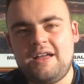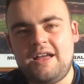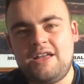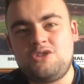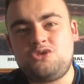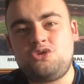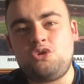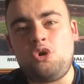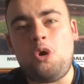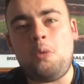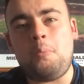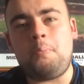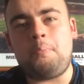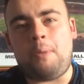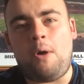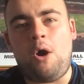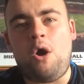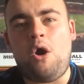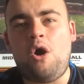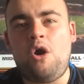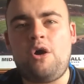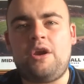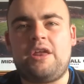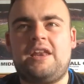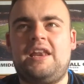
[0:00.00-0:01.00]
and so
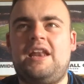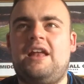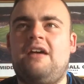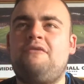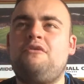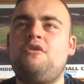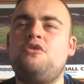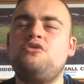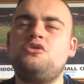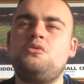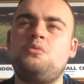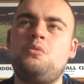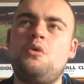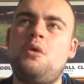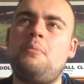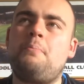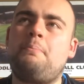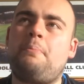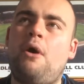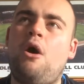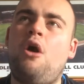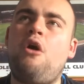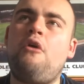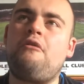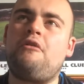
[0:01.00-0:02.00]
boring. And I've used the word
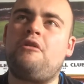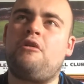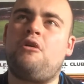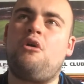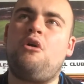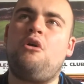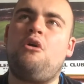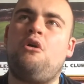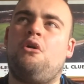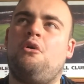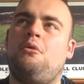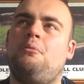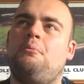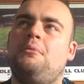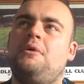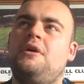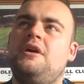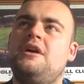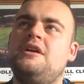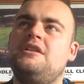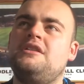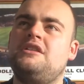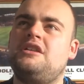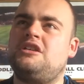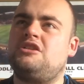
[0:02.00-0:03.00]
boring at home
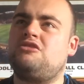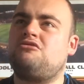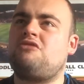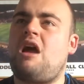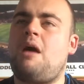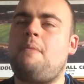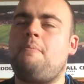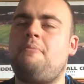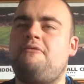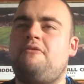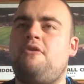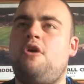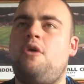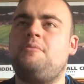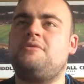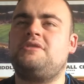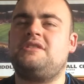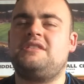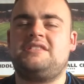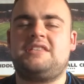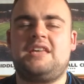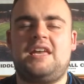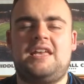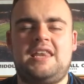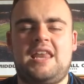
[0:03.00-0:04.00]
to describe performance
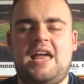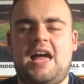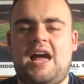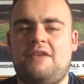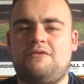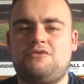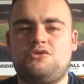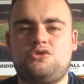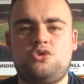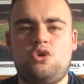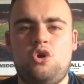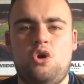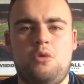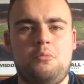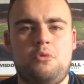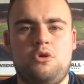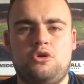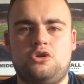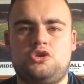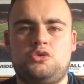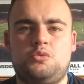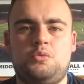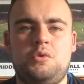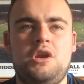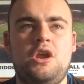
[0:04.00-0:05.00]
in the second half so
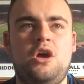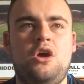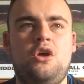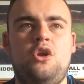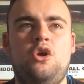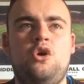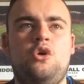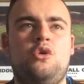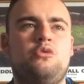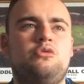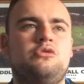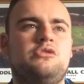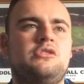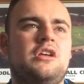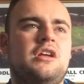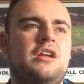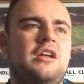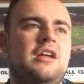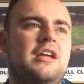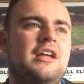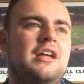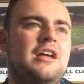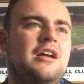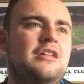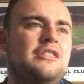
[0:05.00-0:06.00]
much, win or lose.
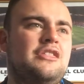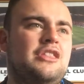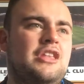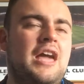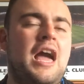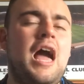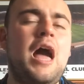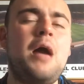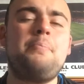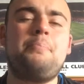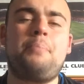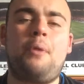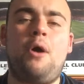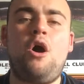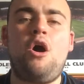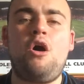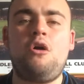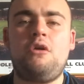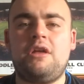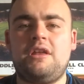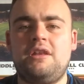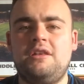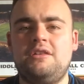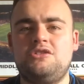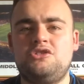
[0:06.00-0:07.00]
They are
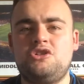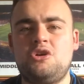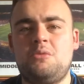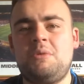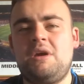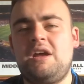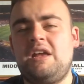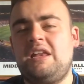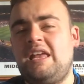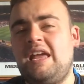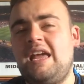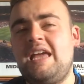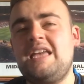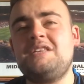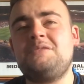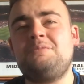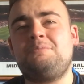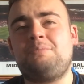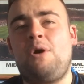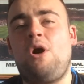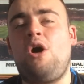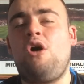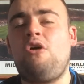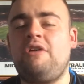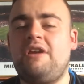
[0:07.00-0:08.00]
boring. Do you know what I mean? It is
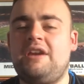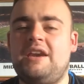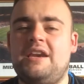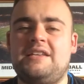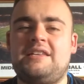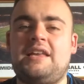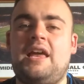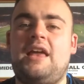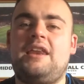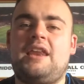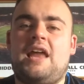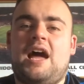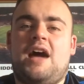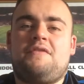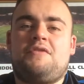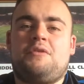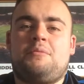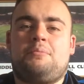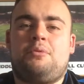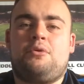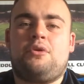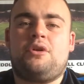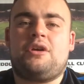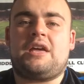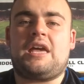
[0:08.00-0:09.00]
boring in the second half of the
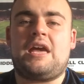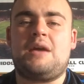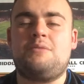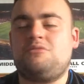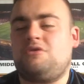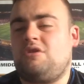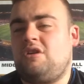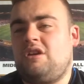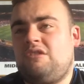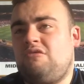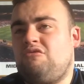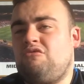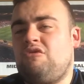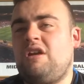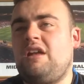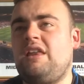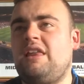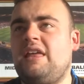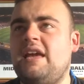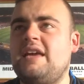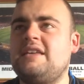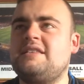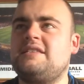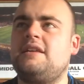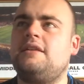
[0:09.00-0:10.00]
Borough games. It
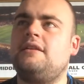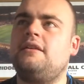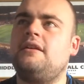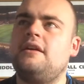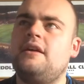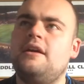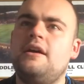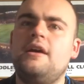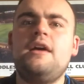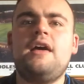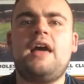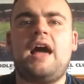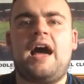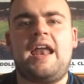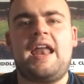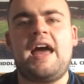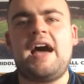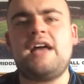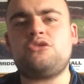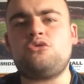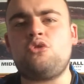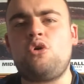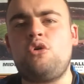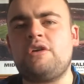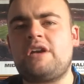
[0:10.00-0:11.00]
really is. And
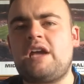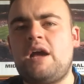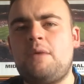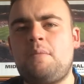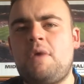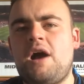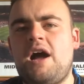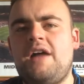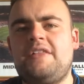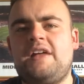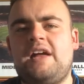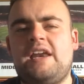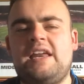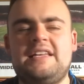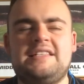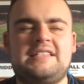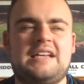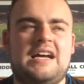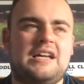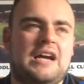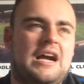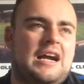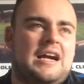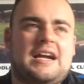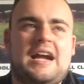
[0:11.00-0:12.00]
I don't get why that is.
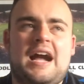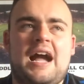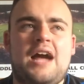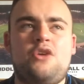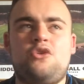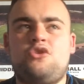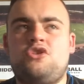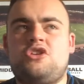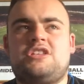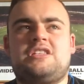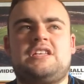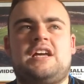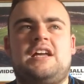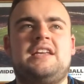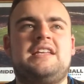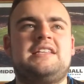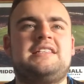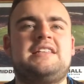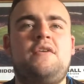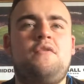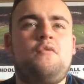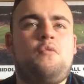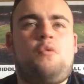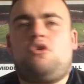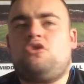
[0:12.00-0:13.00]
I can't understand.
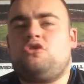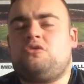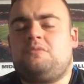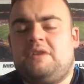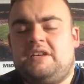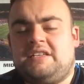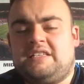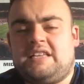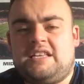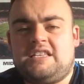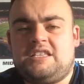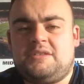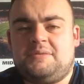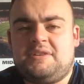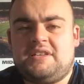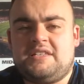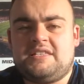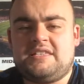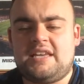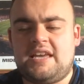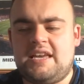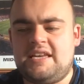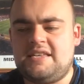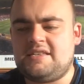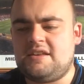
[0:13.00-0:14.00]
It's never wanted to make sense to me
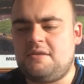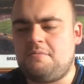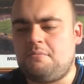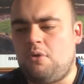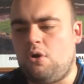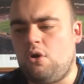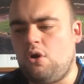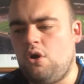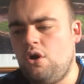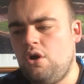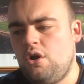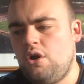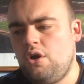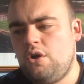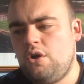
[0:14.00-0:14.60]
this season. But